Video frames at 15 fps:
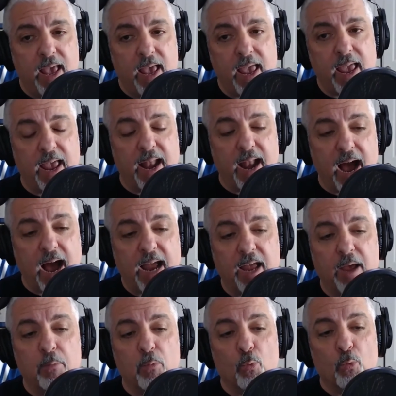And I
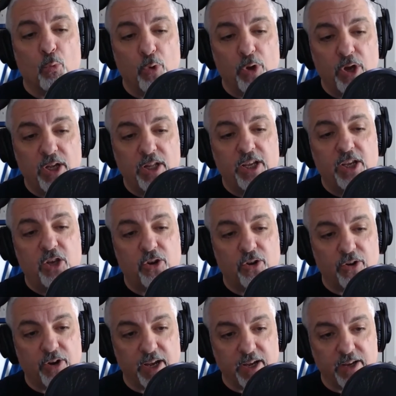am really
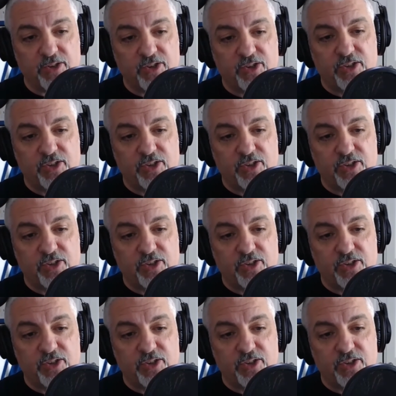curious